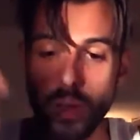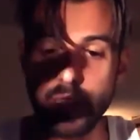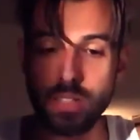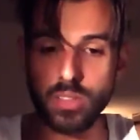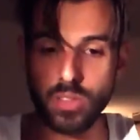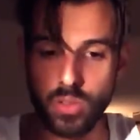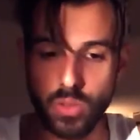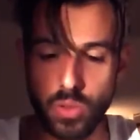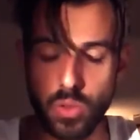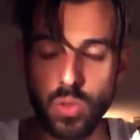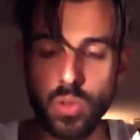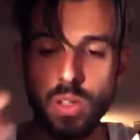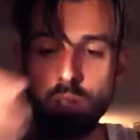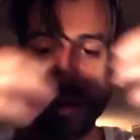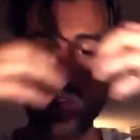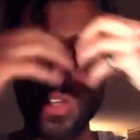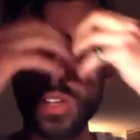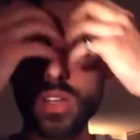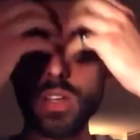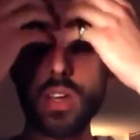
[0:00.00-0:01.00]
into,
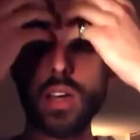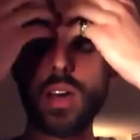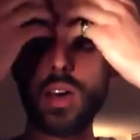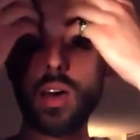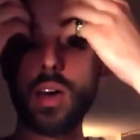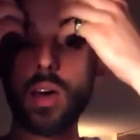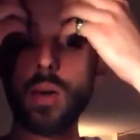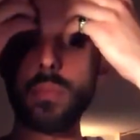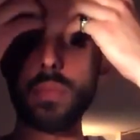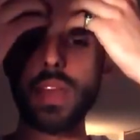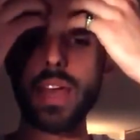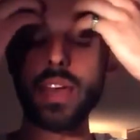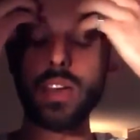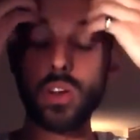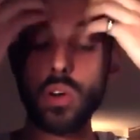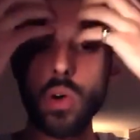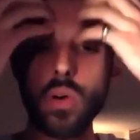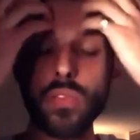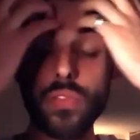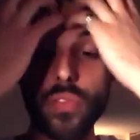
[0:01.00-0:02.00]

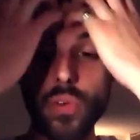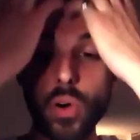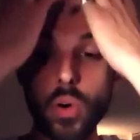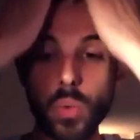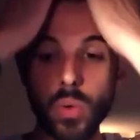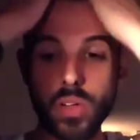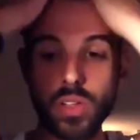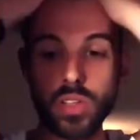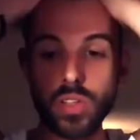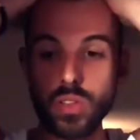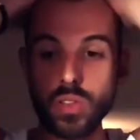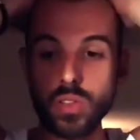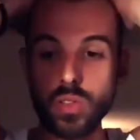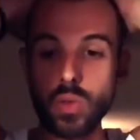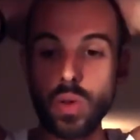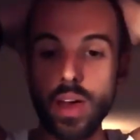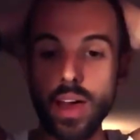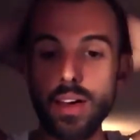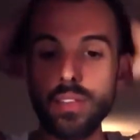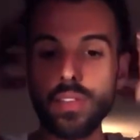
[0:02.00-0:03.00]
and go forward, because
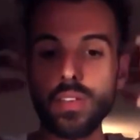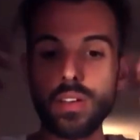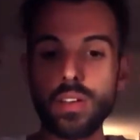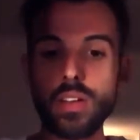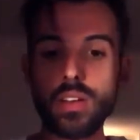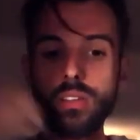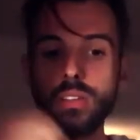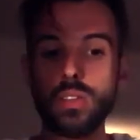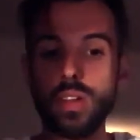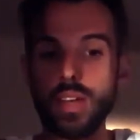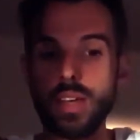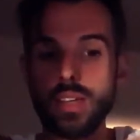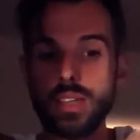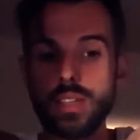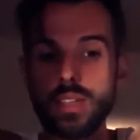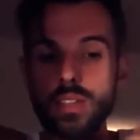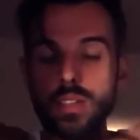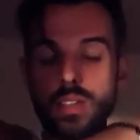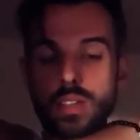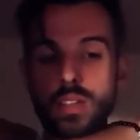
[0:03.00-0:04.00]

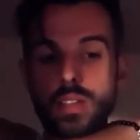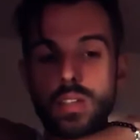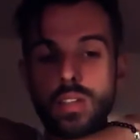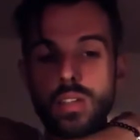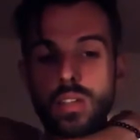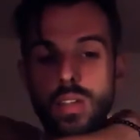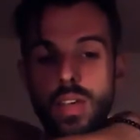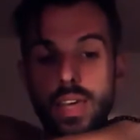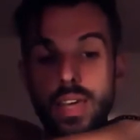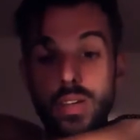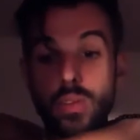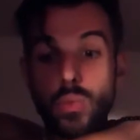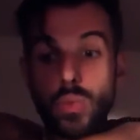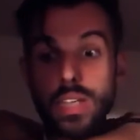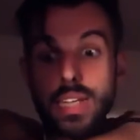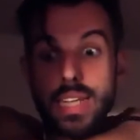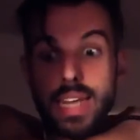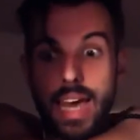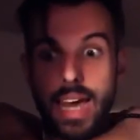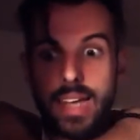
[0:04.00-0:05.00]
it
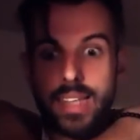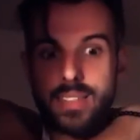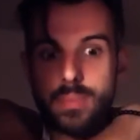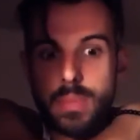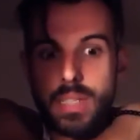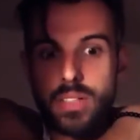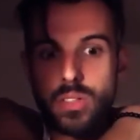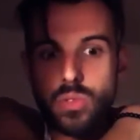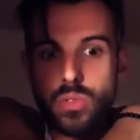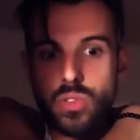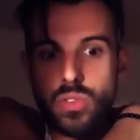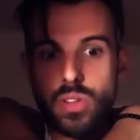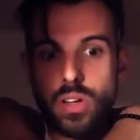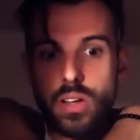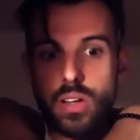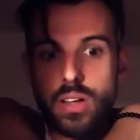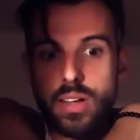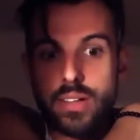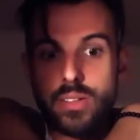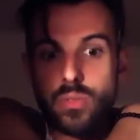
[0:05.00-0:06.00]
really has made you
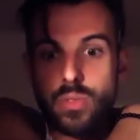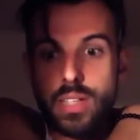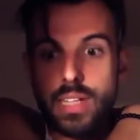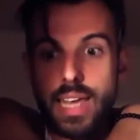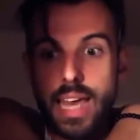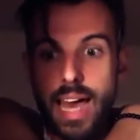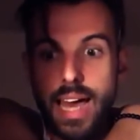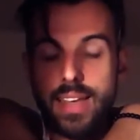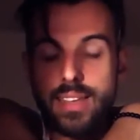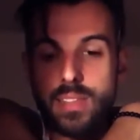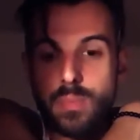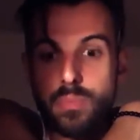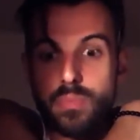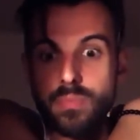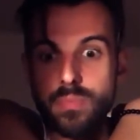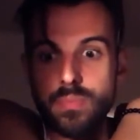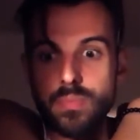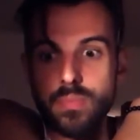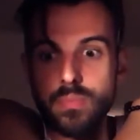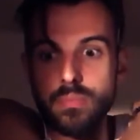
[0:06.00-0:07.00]
stronger, and it really has
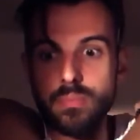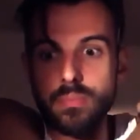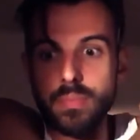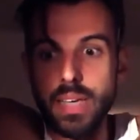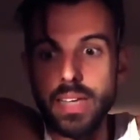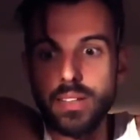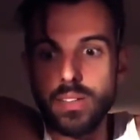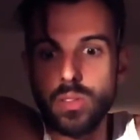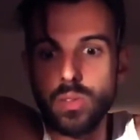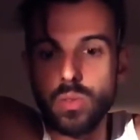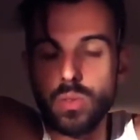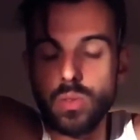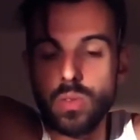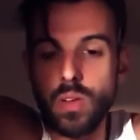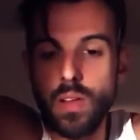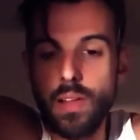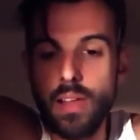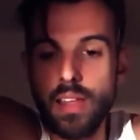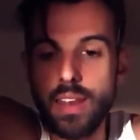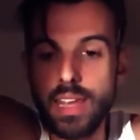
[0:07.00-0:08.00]

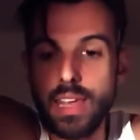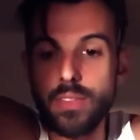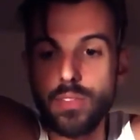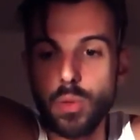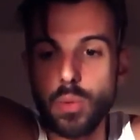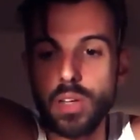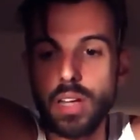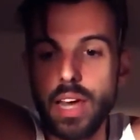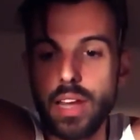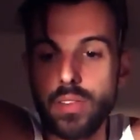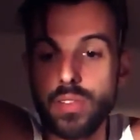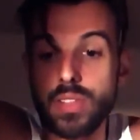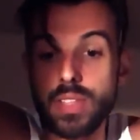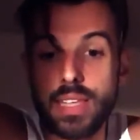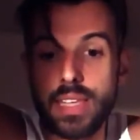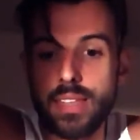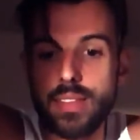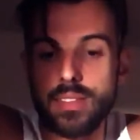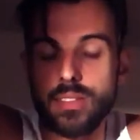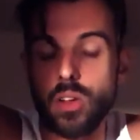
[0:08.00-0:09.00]
give you a lot of
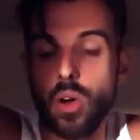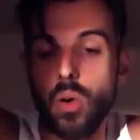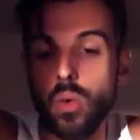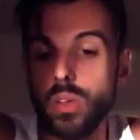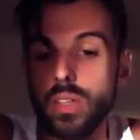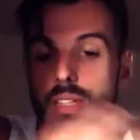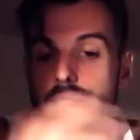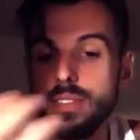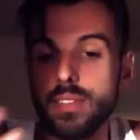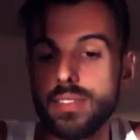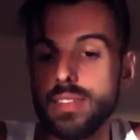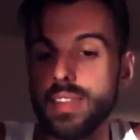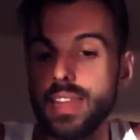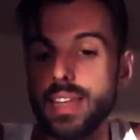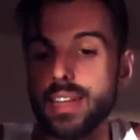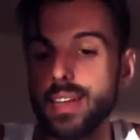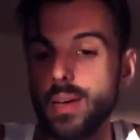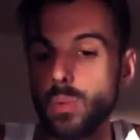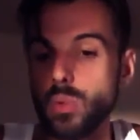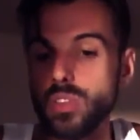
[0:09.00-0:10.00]
skills. The only
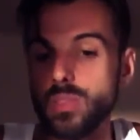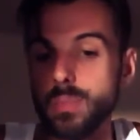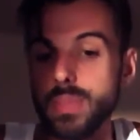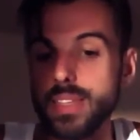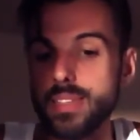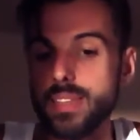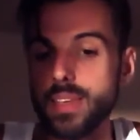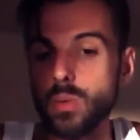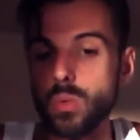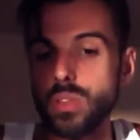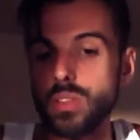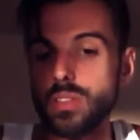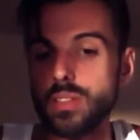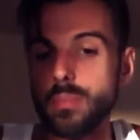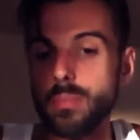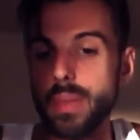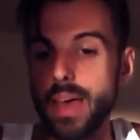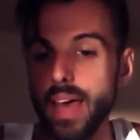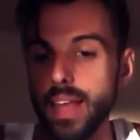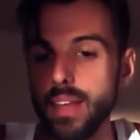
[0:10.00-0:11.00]
thing that was missing was the
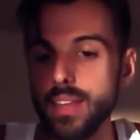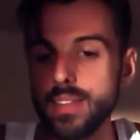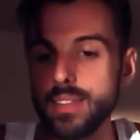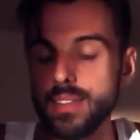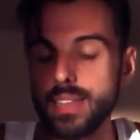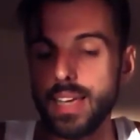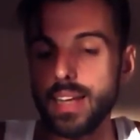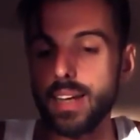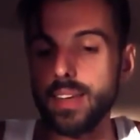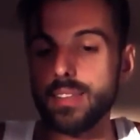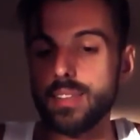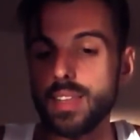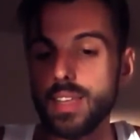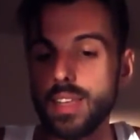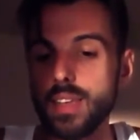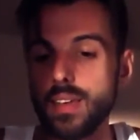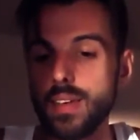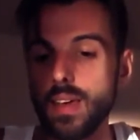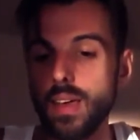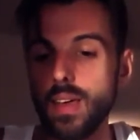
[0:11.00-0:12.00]
balance, and I
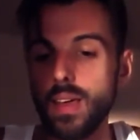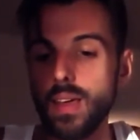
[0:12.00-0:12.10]
think